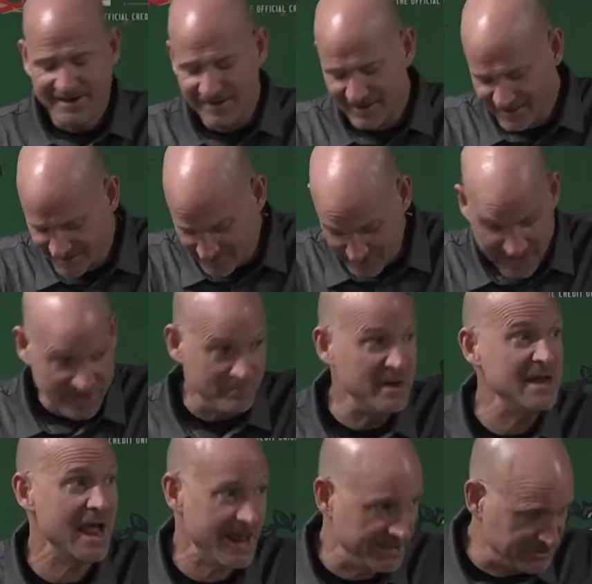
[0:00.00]
Uh, it made
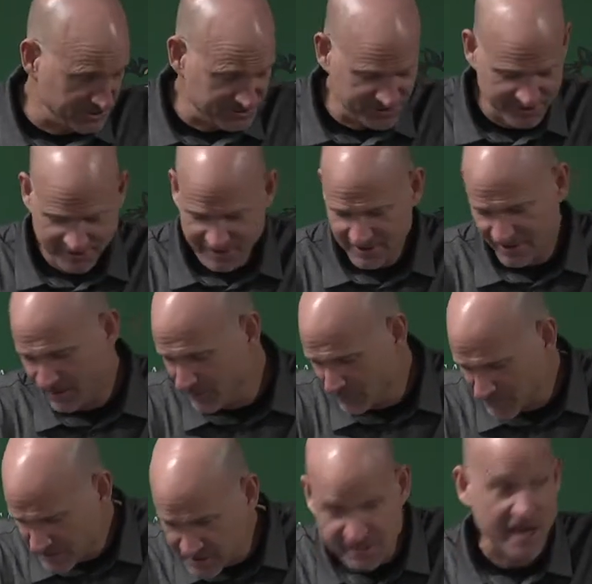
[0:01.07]
me anxious uh,
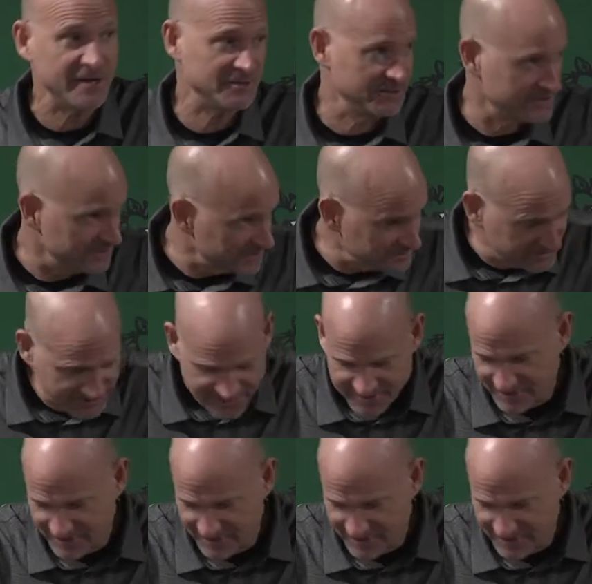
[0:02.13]
with his anxiousness.